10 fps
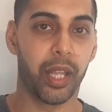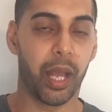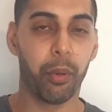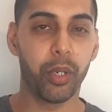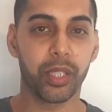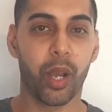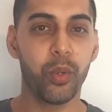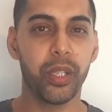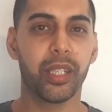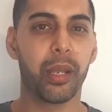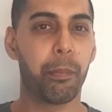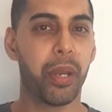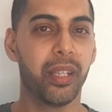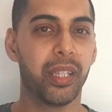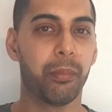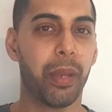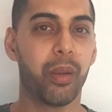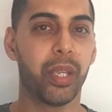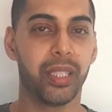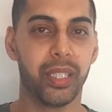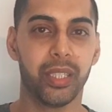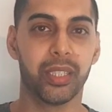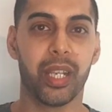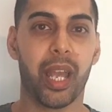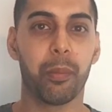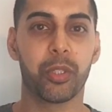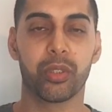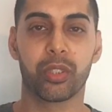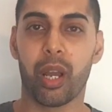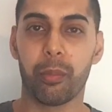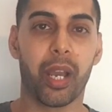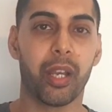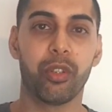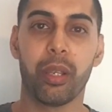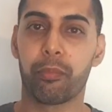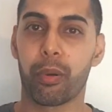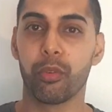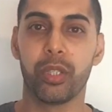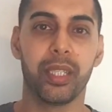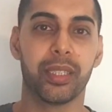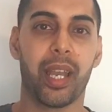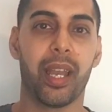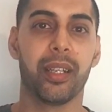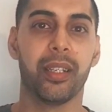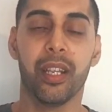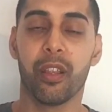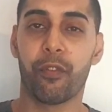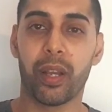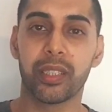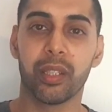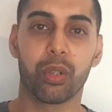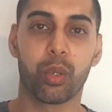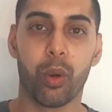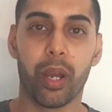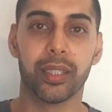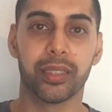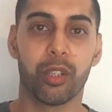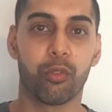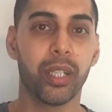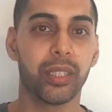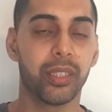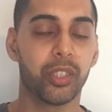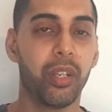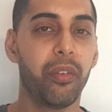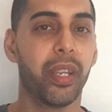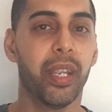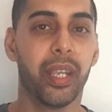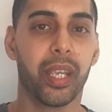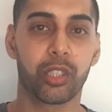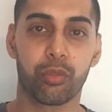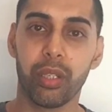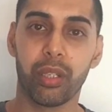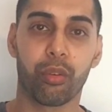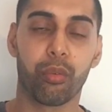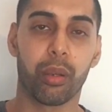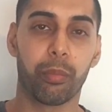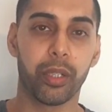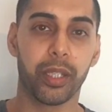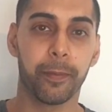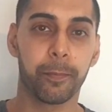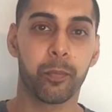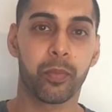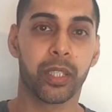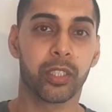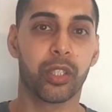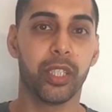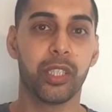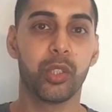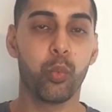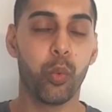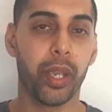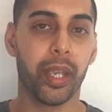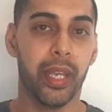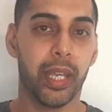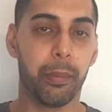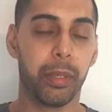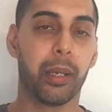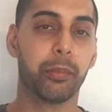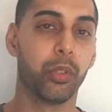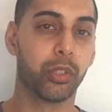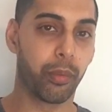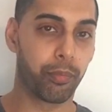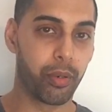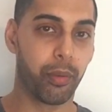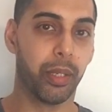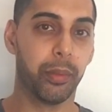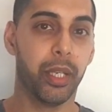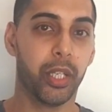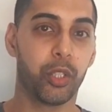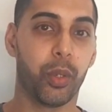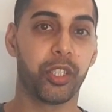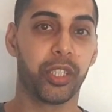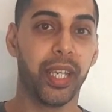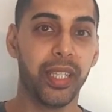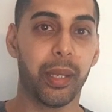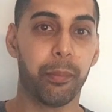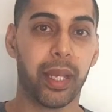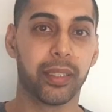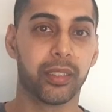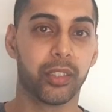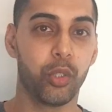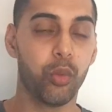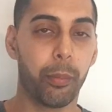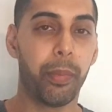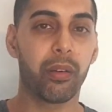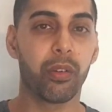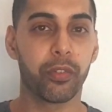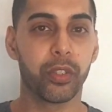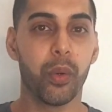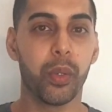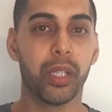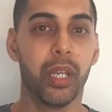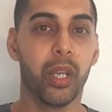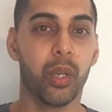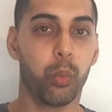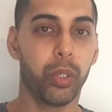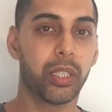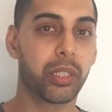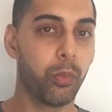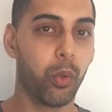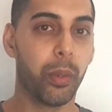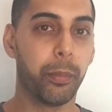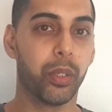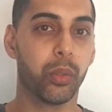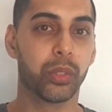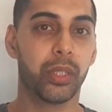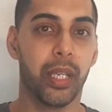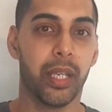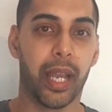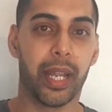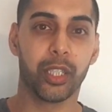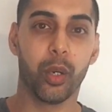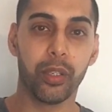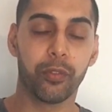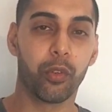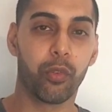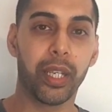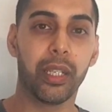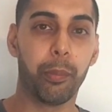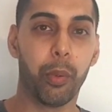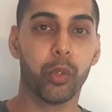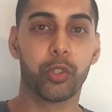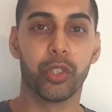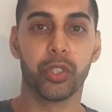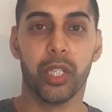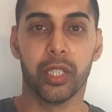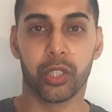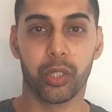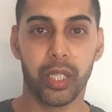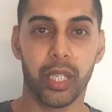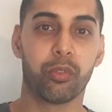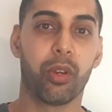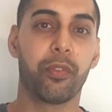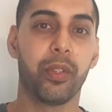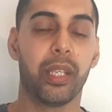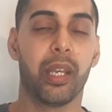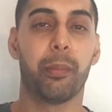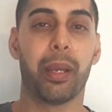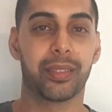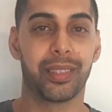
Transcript: Our body's only going to burn the amount it needs and how much carbohydrate, proteins, and fats it requires, and the rest is generally excreted through our body. So this is where it becomes also a problem to actually gain that mass. So you are better off going with the smaller meals and going for regular portions. So you're eating roughly about